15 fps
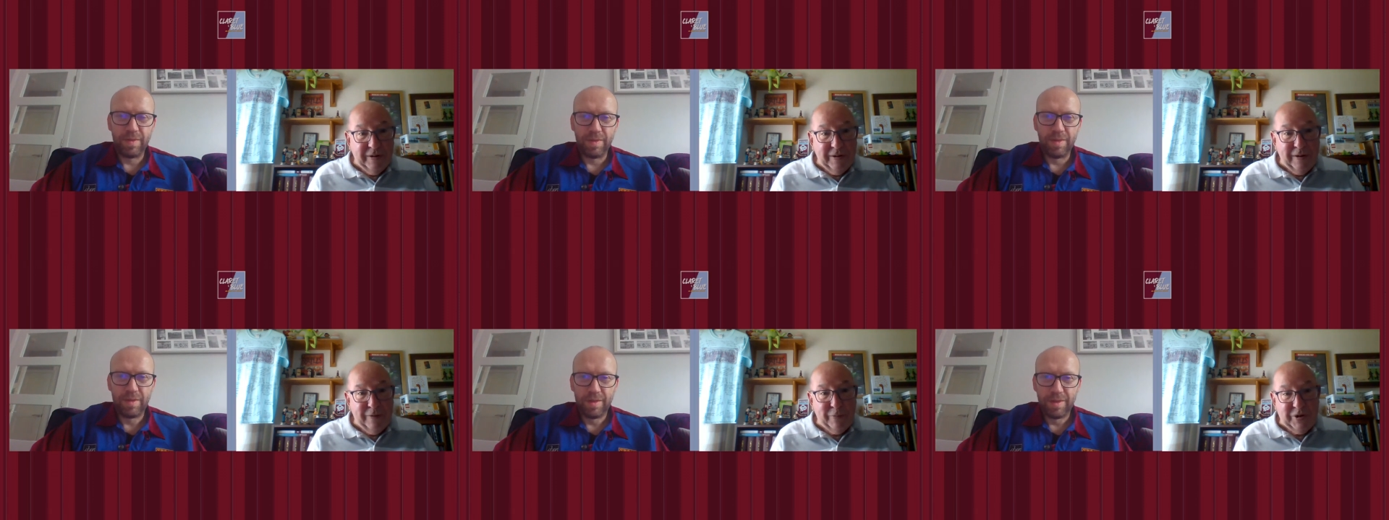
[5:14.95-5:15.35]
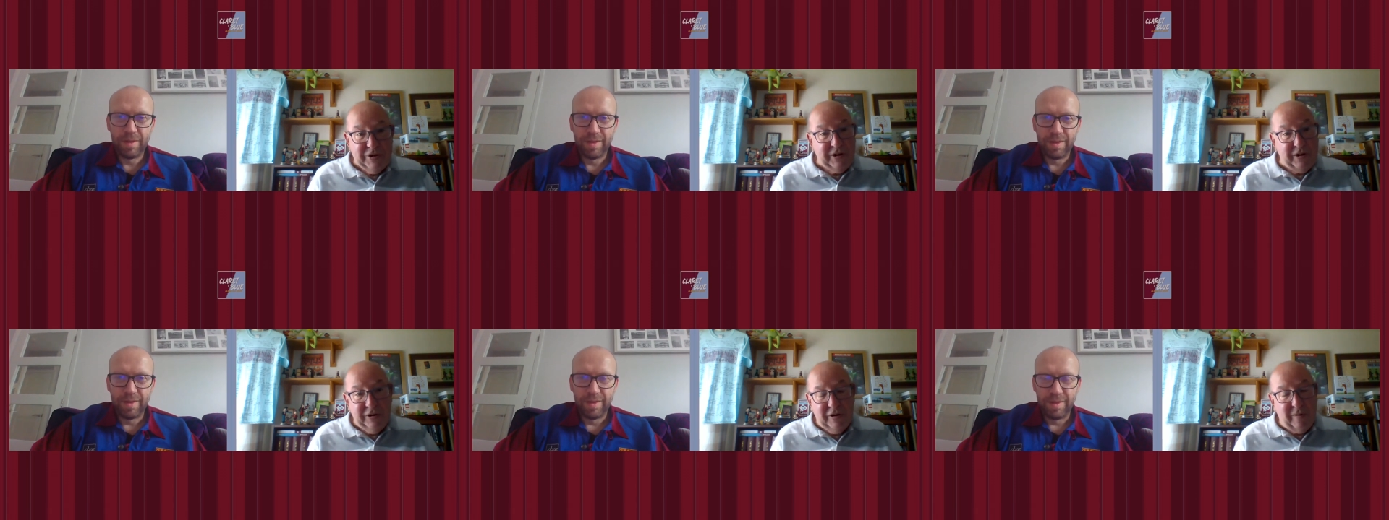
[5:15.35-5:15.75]
Speaker 1: uh, which
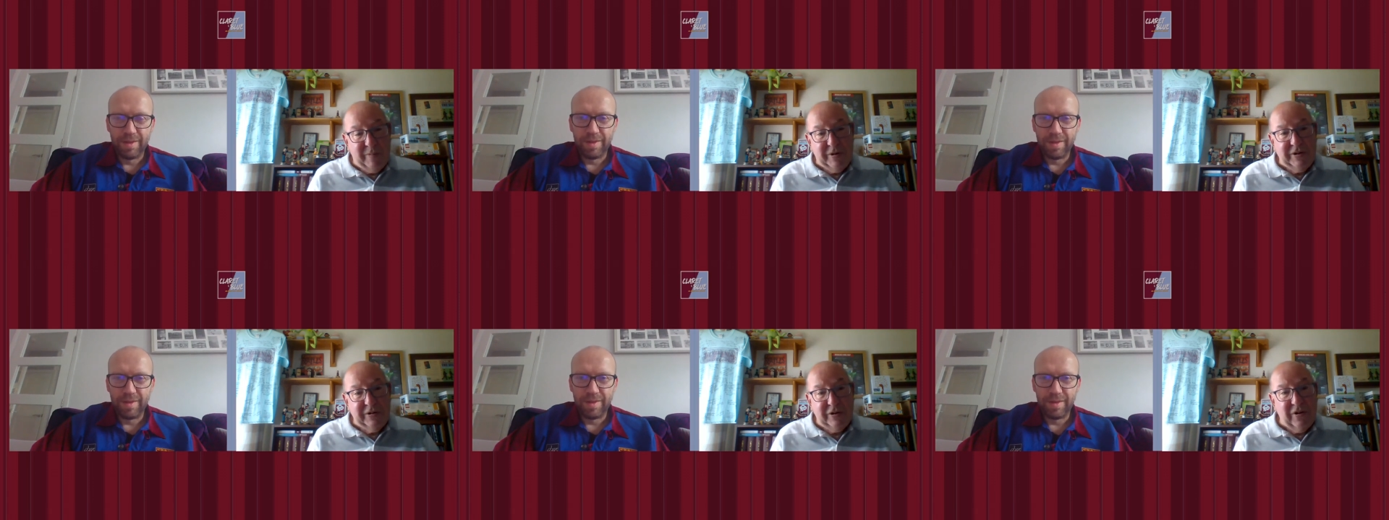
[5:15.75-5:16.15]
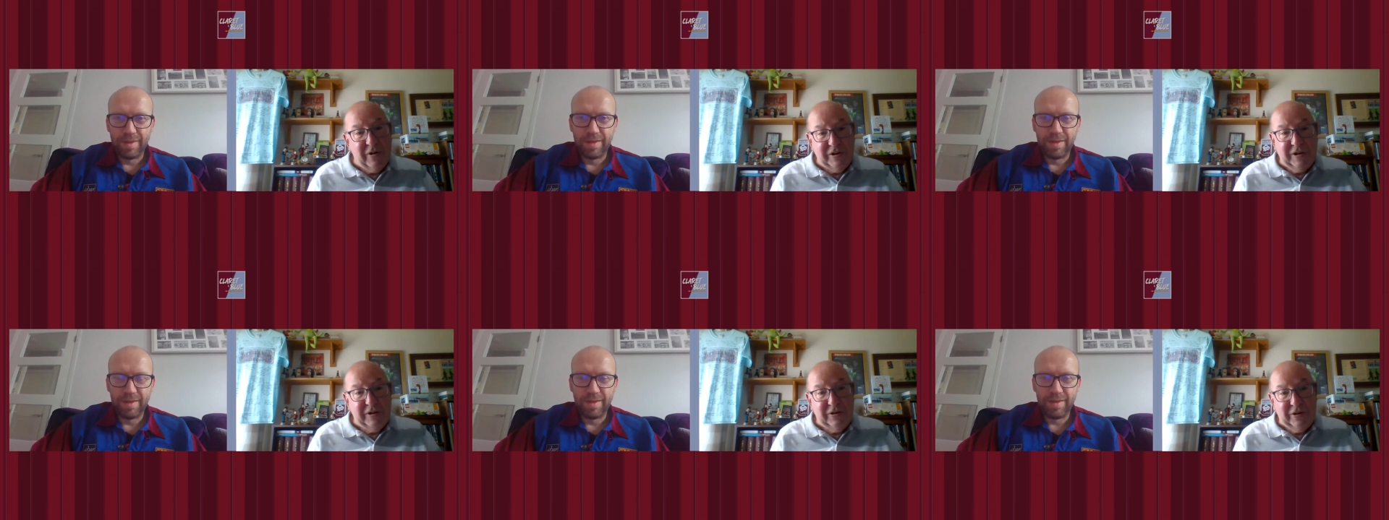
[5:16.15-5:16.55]
didn't come until
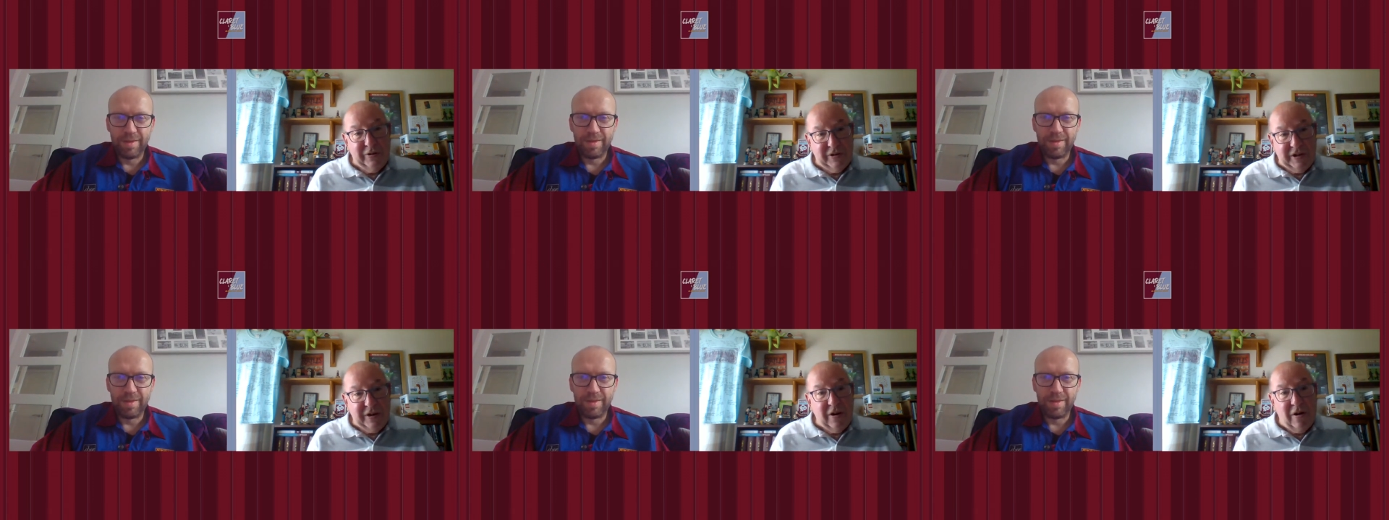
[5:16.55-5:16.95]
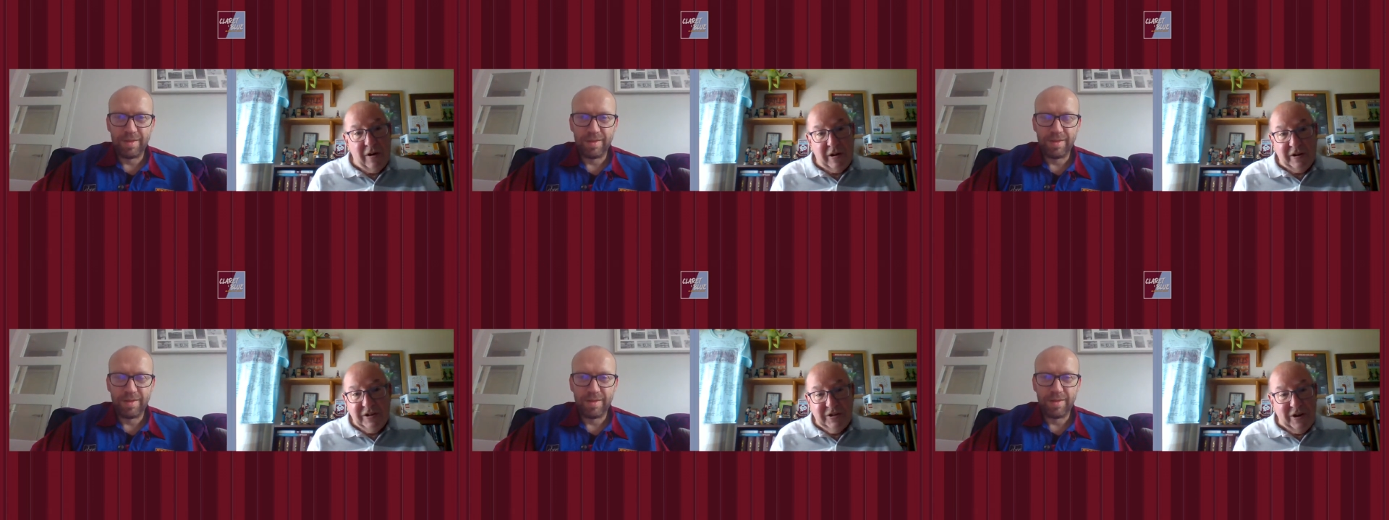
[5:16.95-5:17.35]

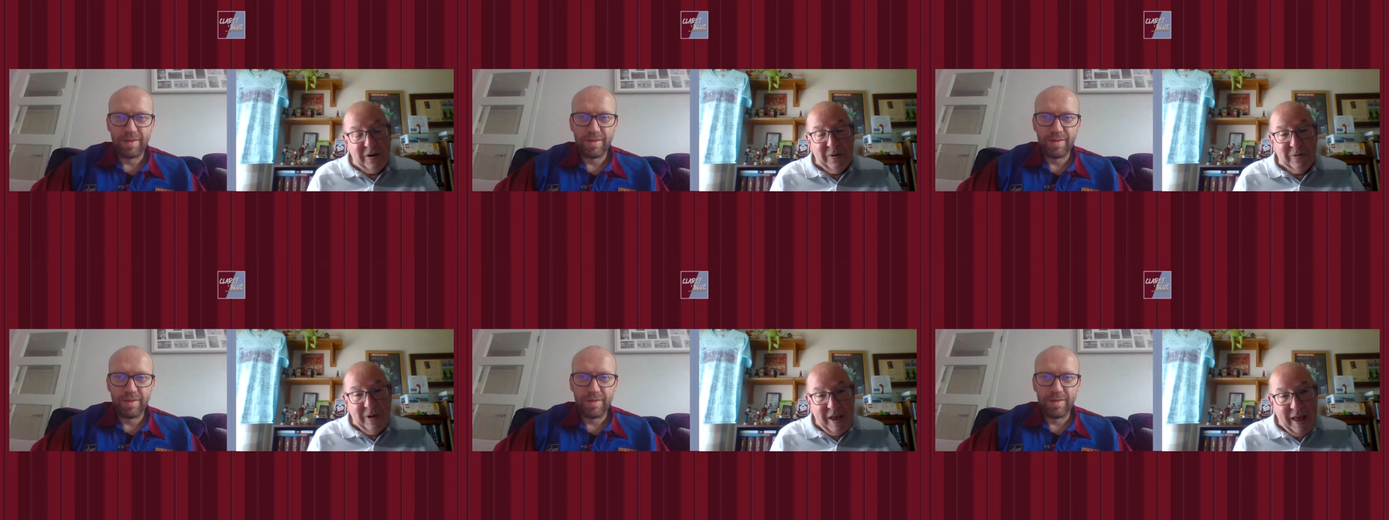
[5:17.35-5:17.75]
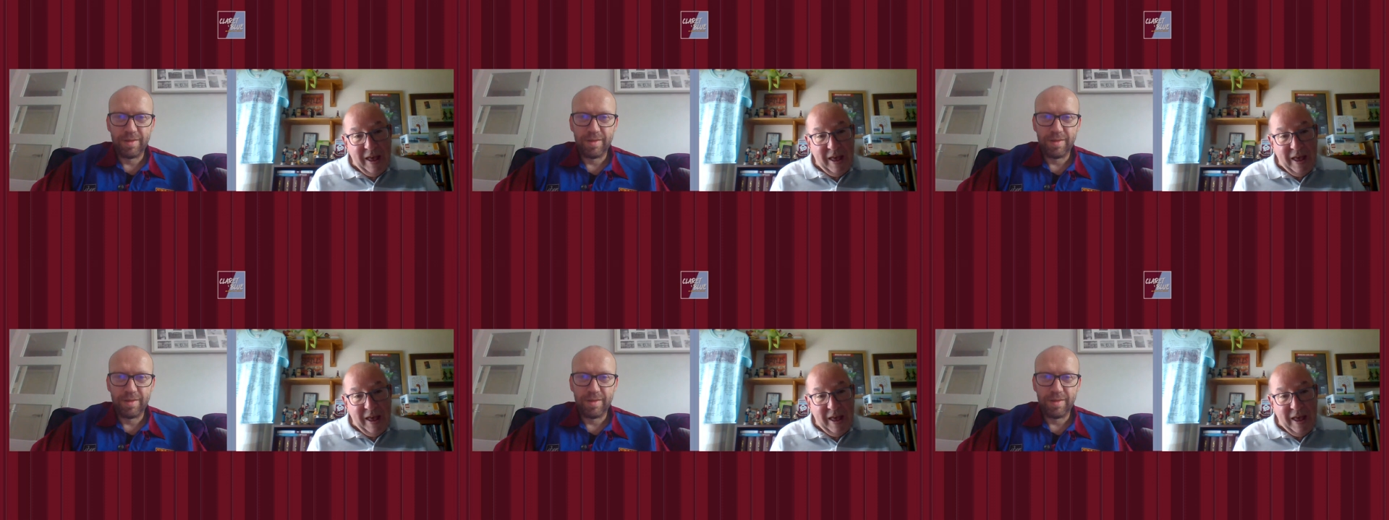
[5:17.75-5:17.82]
1939. So,